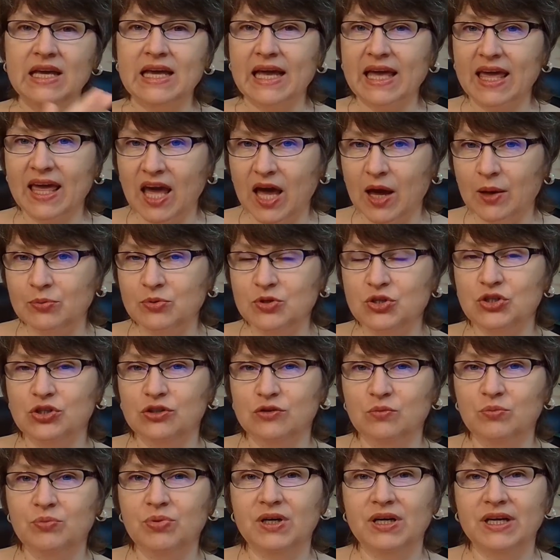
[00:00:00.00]

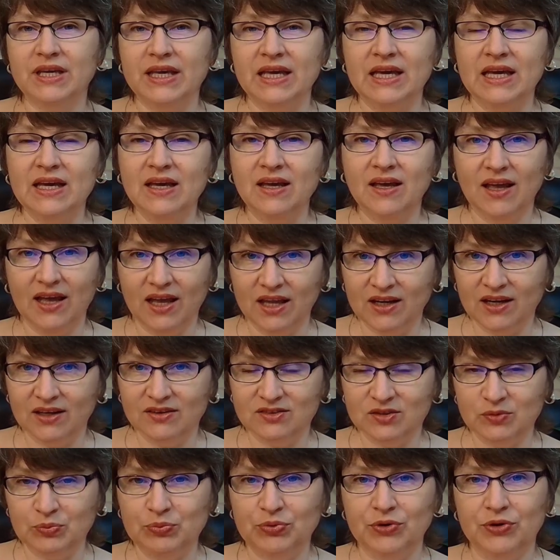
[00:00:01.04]
captured by
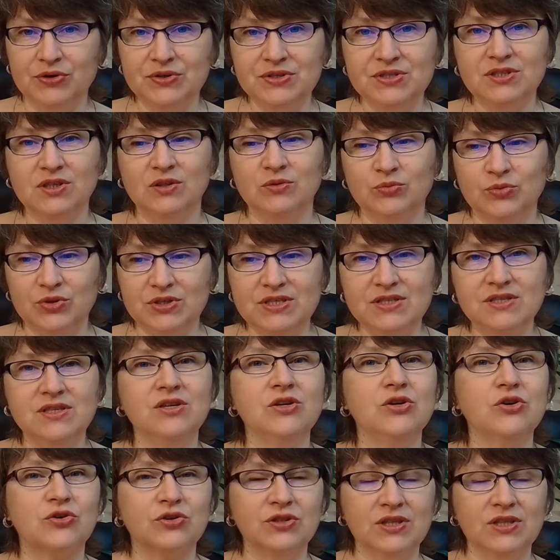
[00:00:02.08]
another person more senior.